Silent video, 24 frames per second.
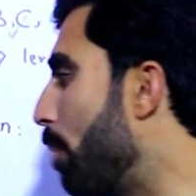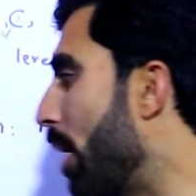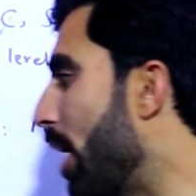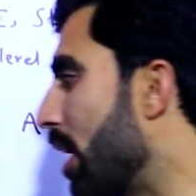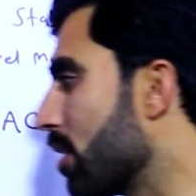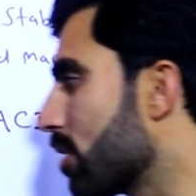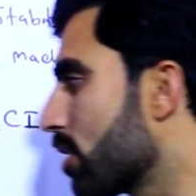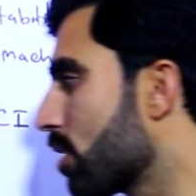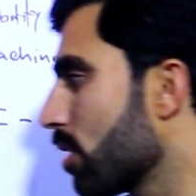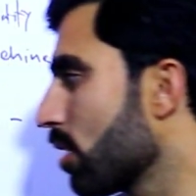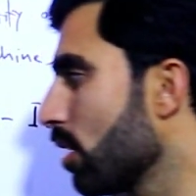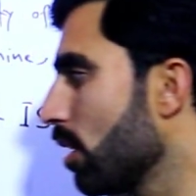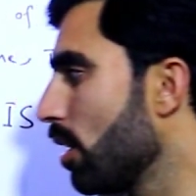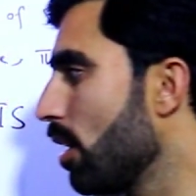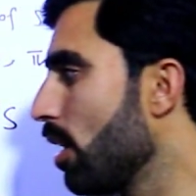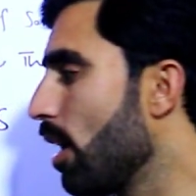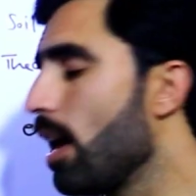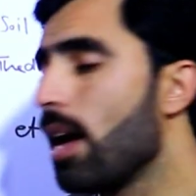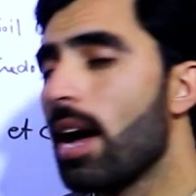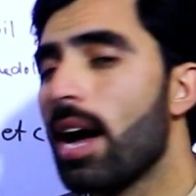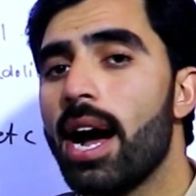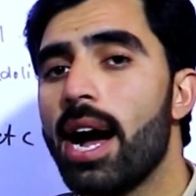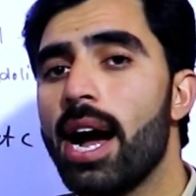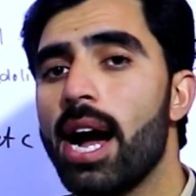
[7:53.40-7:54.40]
bills.
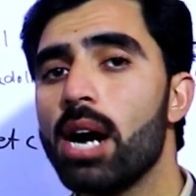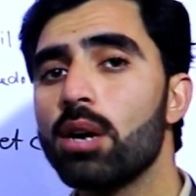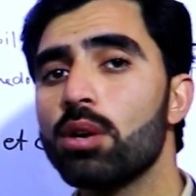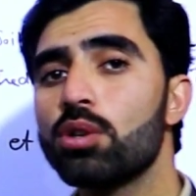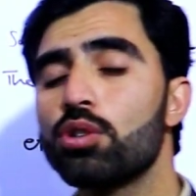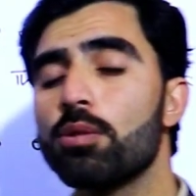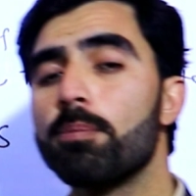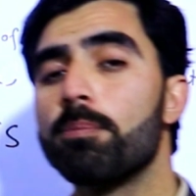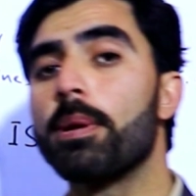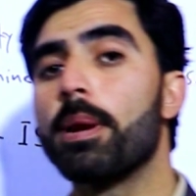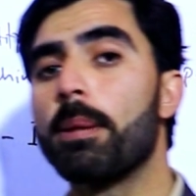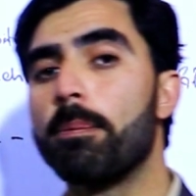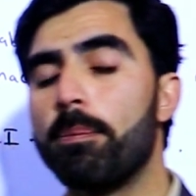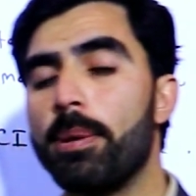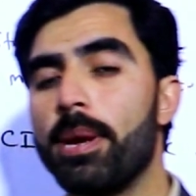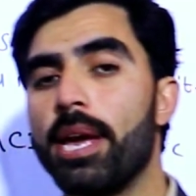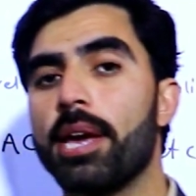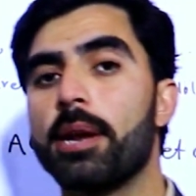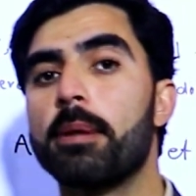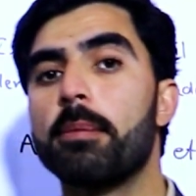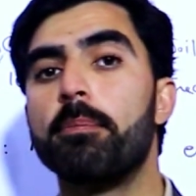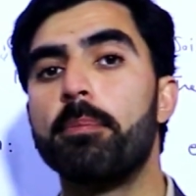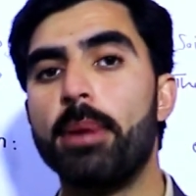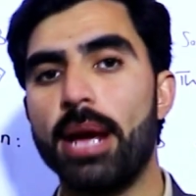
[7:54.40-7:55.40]
How to
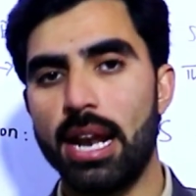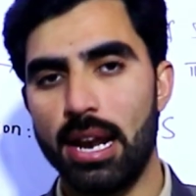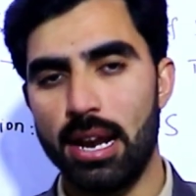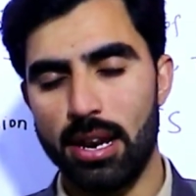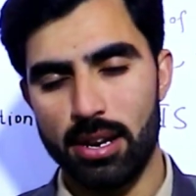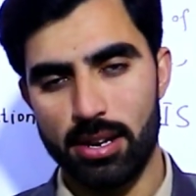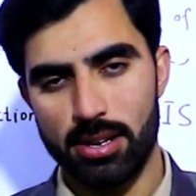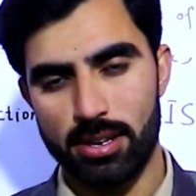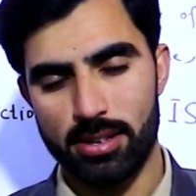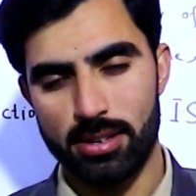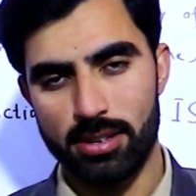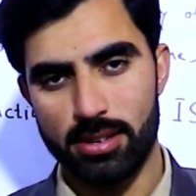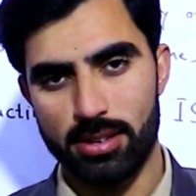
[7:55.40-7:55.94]
prepare bill